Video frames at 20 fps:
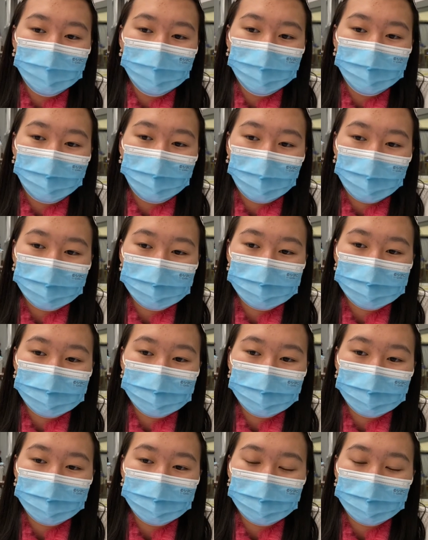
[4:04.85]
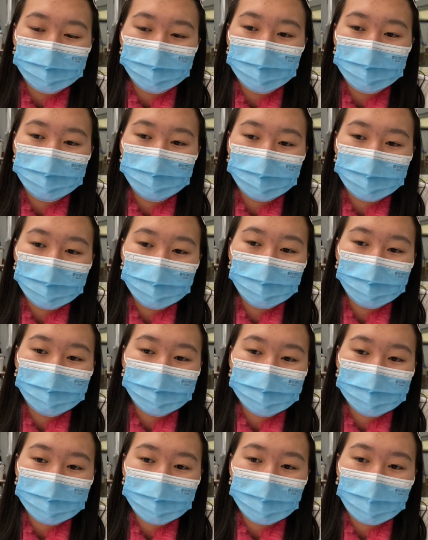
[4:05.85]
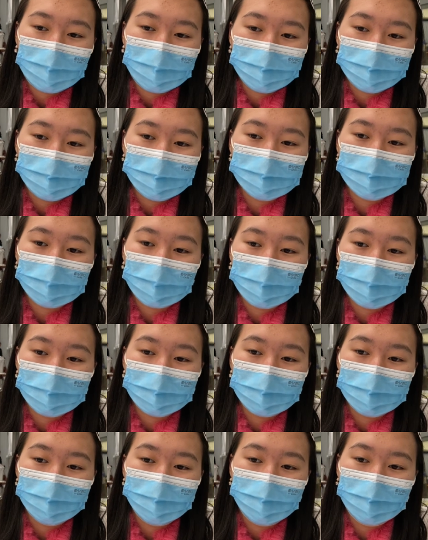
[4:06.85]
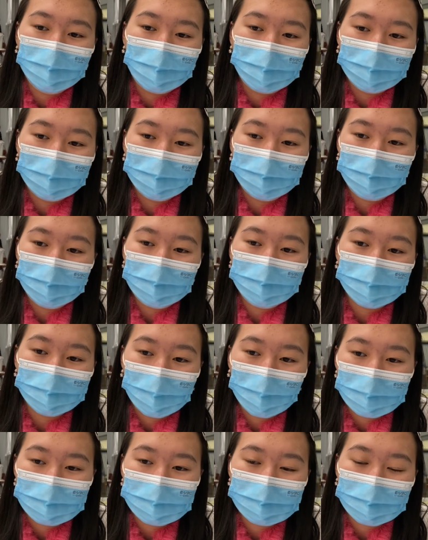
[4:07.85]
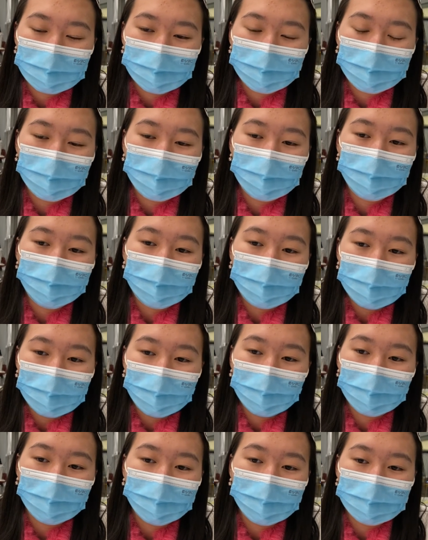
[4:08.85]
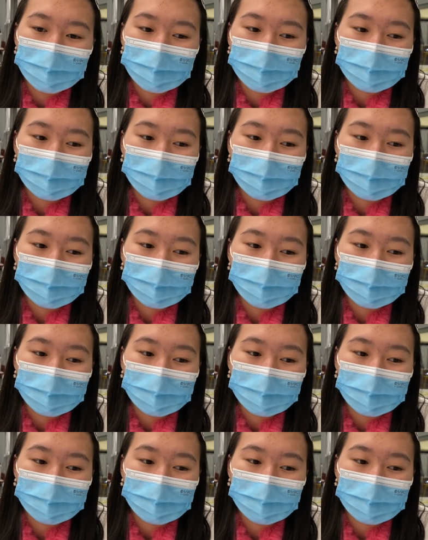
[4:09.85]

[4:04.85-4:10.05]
But majority of sea animals aren't going to be on the beach washed up. They're going to be in the ocean.